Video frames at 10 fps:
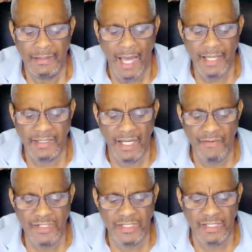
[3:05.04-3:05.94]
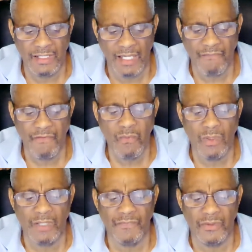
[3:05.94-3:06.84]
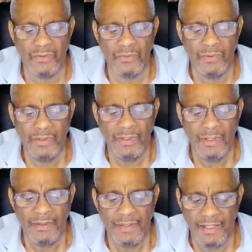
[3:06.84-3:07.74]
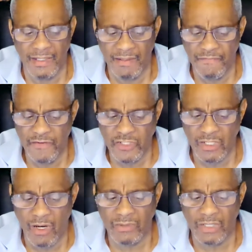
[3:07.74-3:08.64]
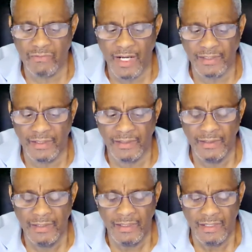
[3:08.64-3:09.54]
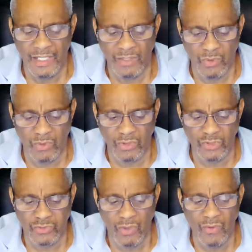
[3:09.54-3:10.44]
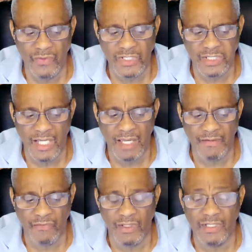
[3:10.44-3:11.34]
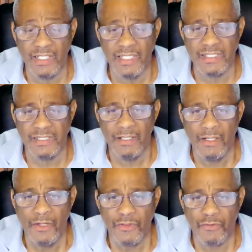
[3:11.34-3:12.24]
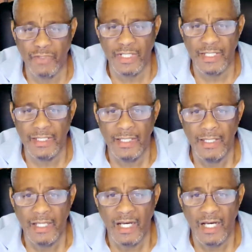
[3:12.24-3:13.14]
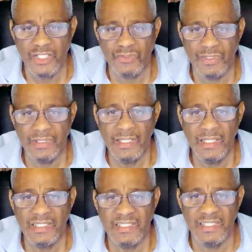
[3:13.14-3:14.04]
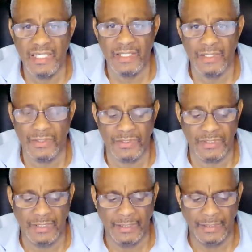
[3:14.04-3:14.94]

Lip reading: I guarantee every one of you that if installed correctly, it will control the slaves for at least 300 years.